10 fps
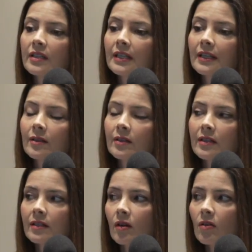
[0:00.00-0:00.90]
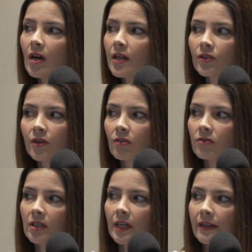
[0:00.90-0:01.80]
he didn't go 100
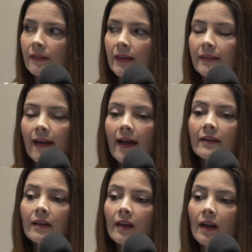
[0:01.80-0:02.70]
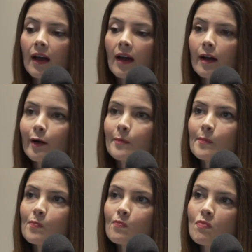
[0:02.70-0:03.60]
over or anything like that.
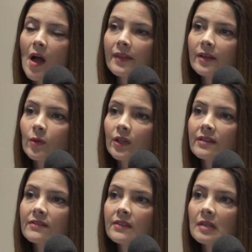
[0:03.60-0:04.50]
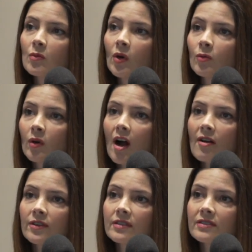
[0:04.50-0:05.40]
I think we're going to see more and more
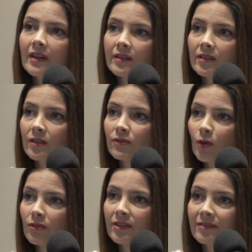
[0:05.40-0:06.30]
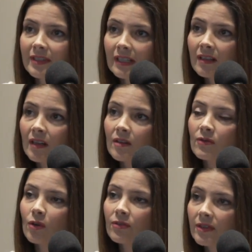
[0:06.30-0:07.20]
offers under 450.
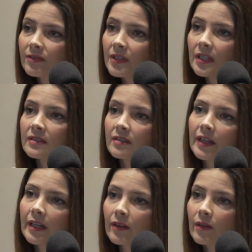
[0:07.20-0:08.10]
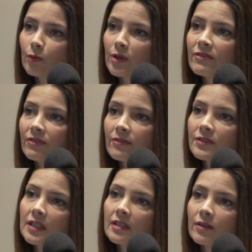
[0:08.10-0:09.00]
450 is like the
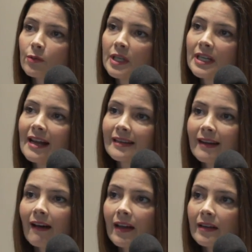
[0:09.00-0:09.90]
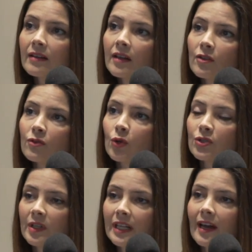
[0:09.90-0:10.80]
350 to 399,
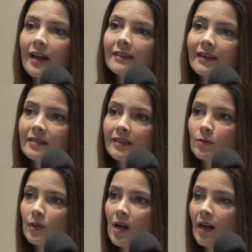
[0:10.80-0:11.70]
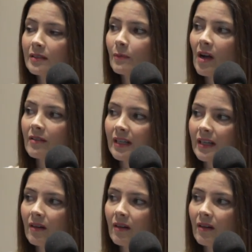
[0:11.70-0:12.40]
429. That's like a real hot spot right now,